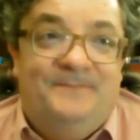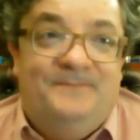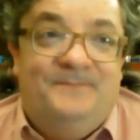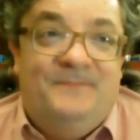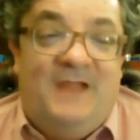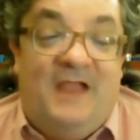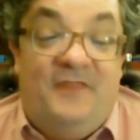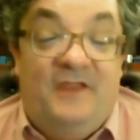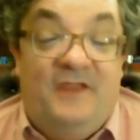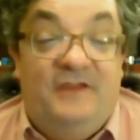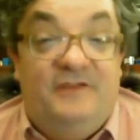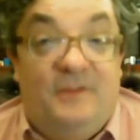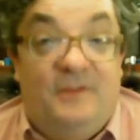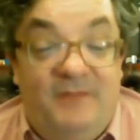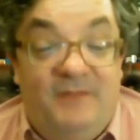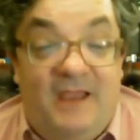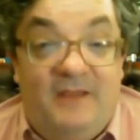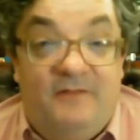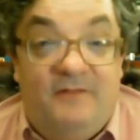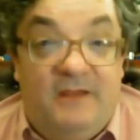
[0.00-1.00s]
I think
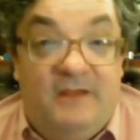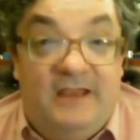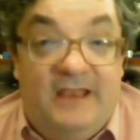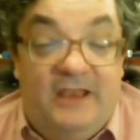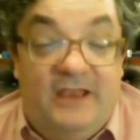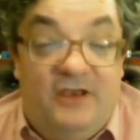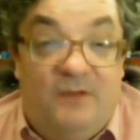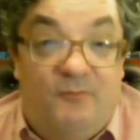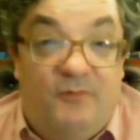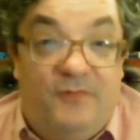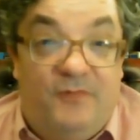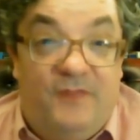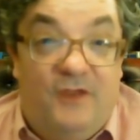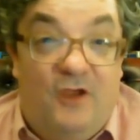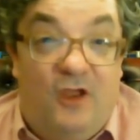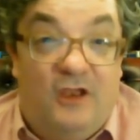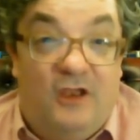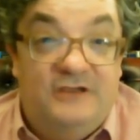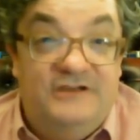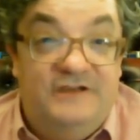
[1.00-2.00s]
sometimes we can end up with
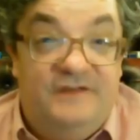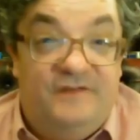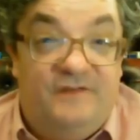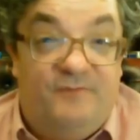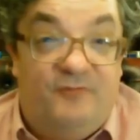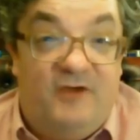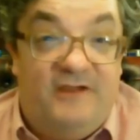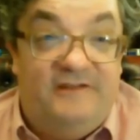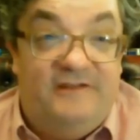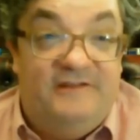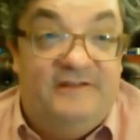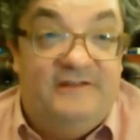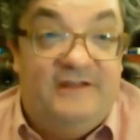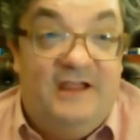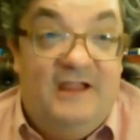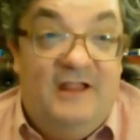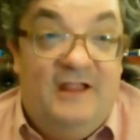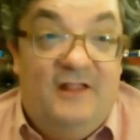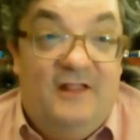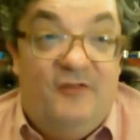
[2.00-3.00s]
theologies of presence
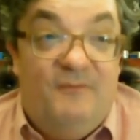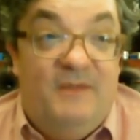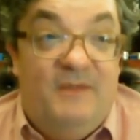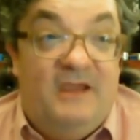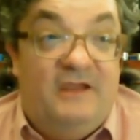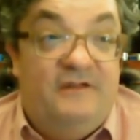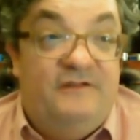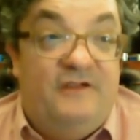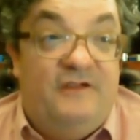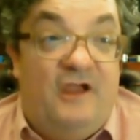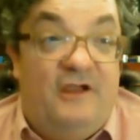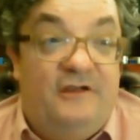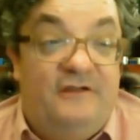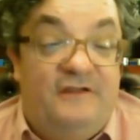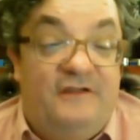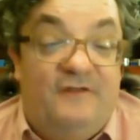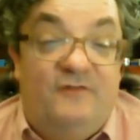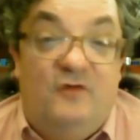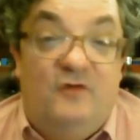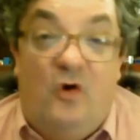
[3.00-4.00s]
that make us sound as
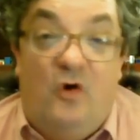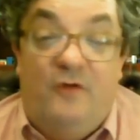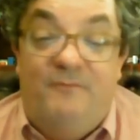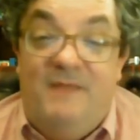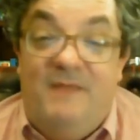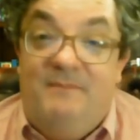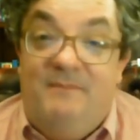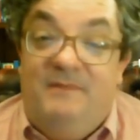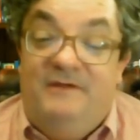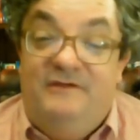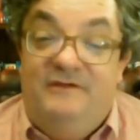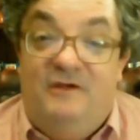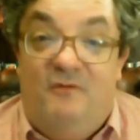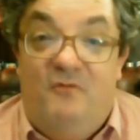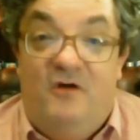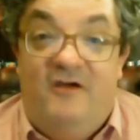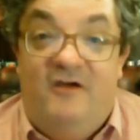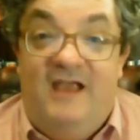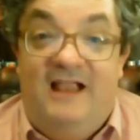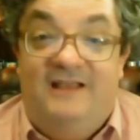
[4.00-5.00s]
if God might be
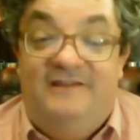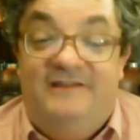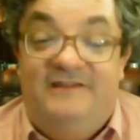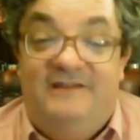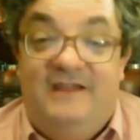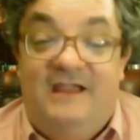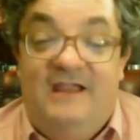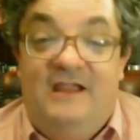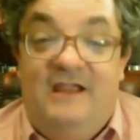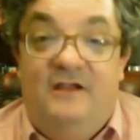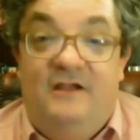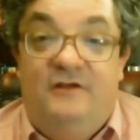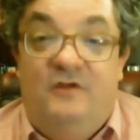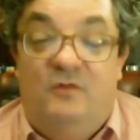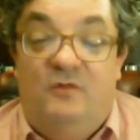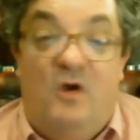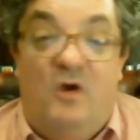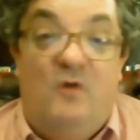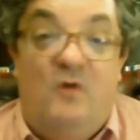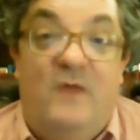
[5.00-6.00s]
somewhere else to
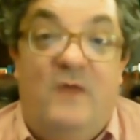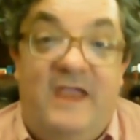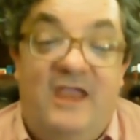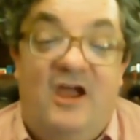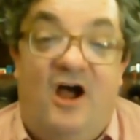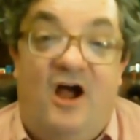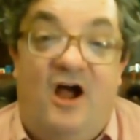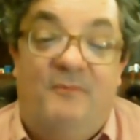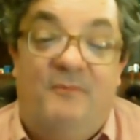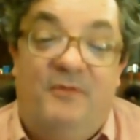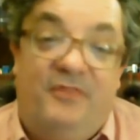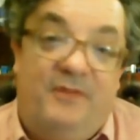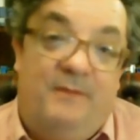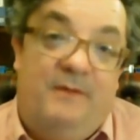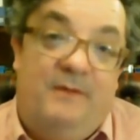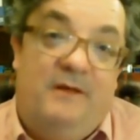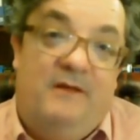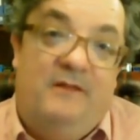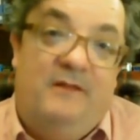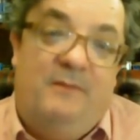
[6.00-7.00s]
where we are. But
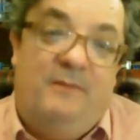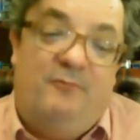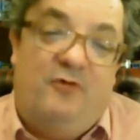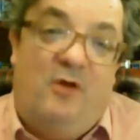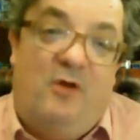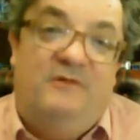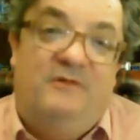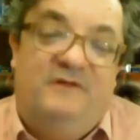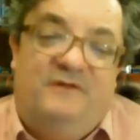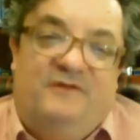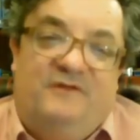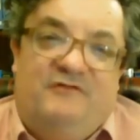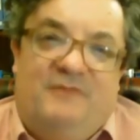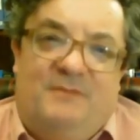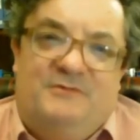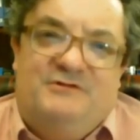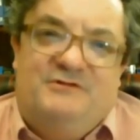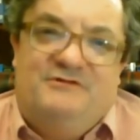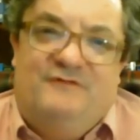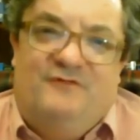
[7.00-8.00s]
the promise of
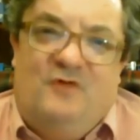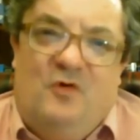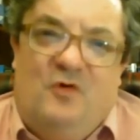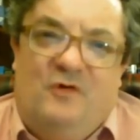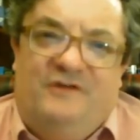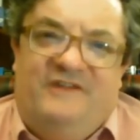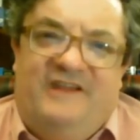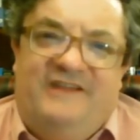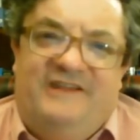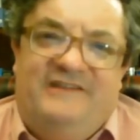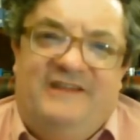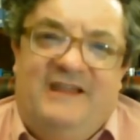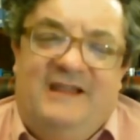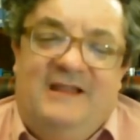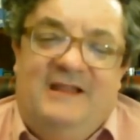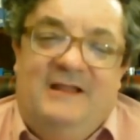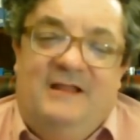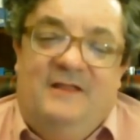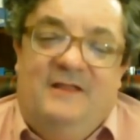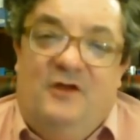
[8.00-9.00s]
Scripture, of course, is
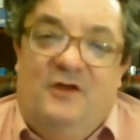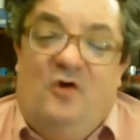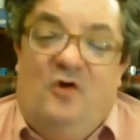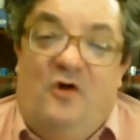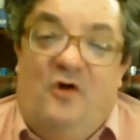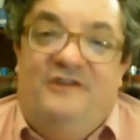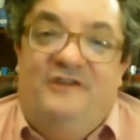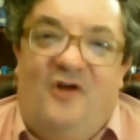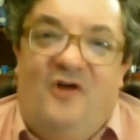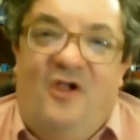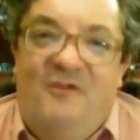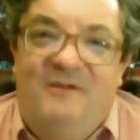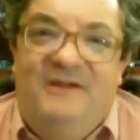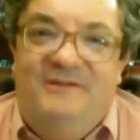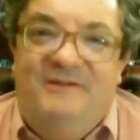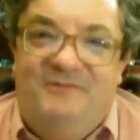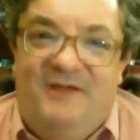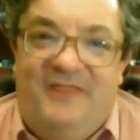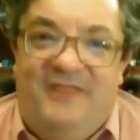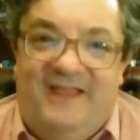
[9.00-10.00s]
that God is
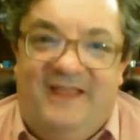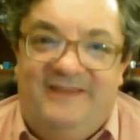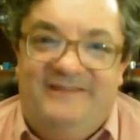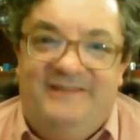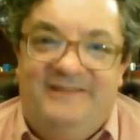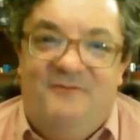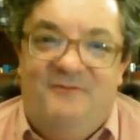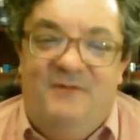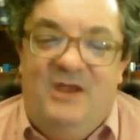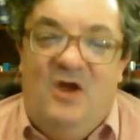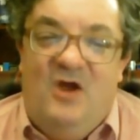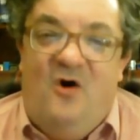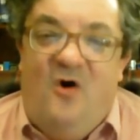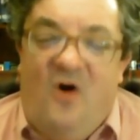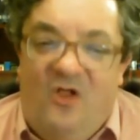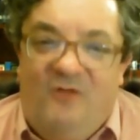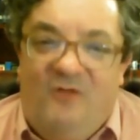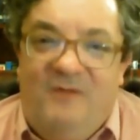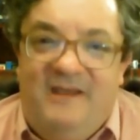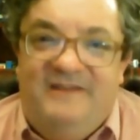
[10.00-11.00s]
always with us, that we
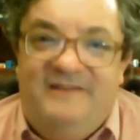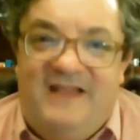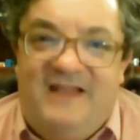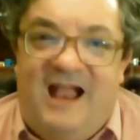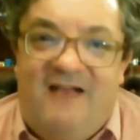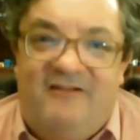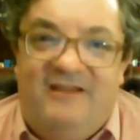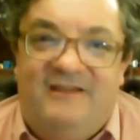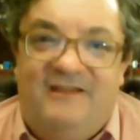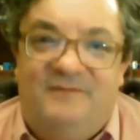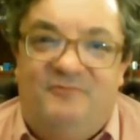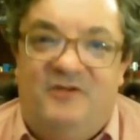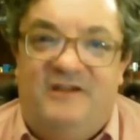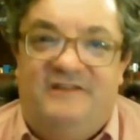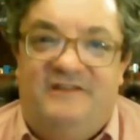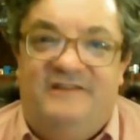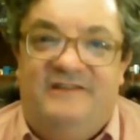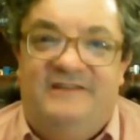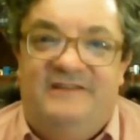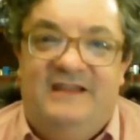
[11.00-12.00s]
always carry His
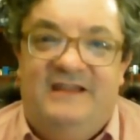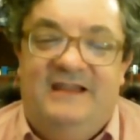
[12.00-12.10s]
presence,